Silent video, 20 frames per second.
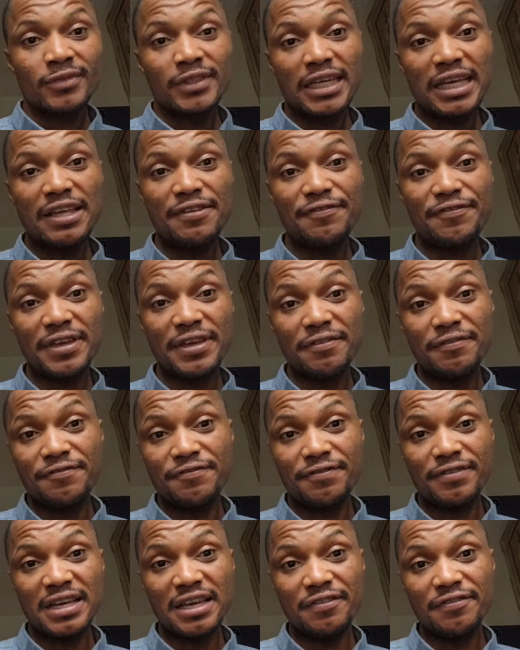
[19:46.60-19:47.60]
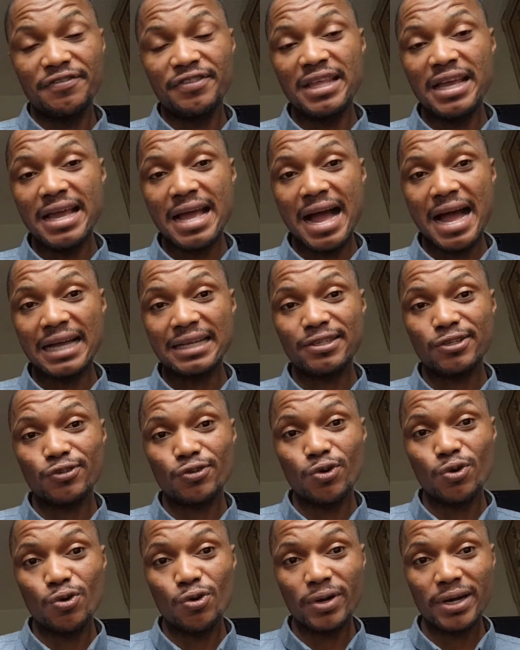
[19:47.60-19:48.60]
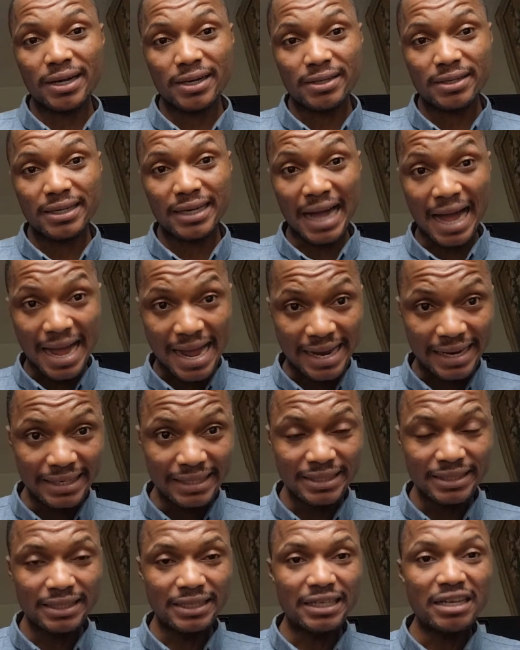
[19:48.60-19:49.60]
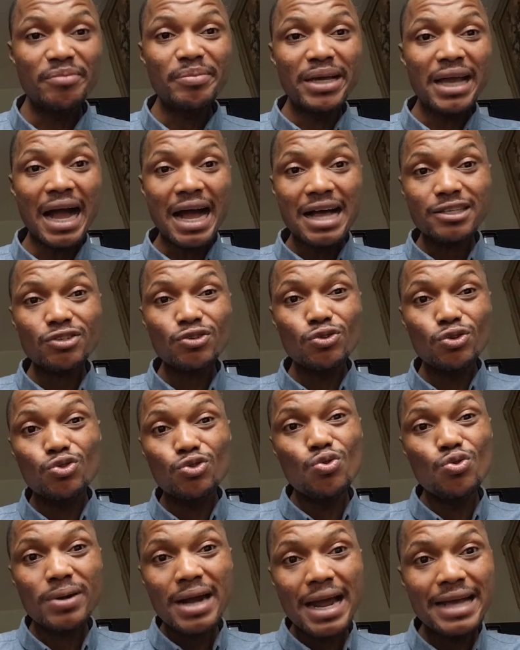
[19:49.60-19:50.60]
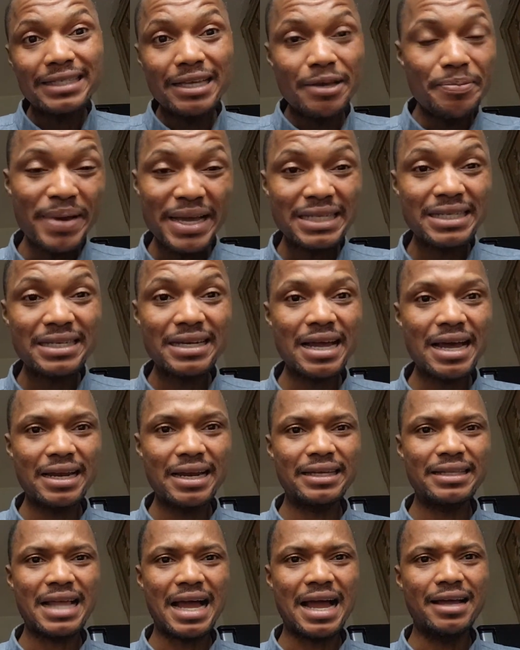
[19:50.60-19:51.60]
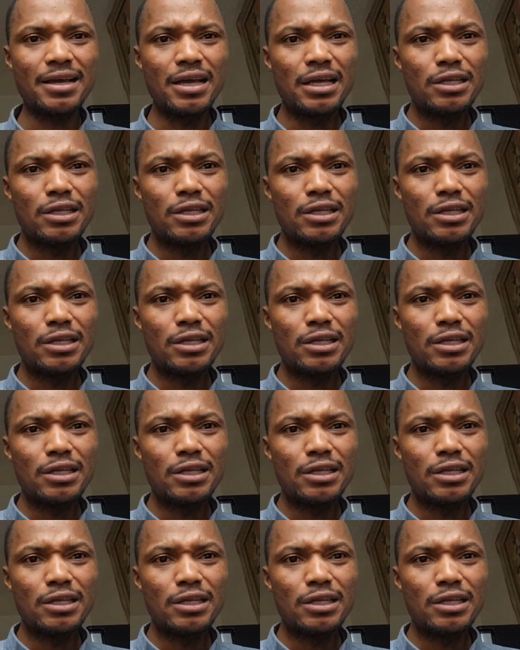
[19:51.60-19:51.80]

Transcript: If they are so kind, they may ask you to write a personal letter.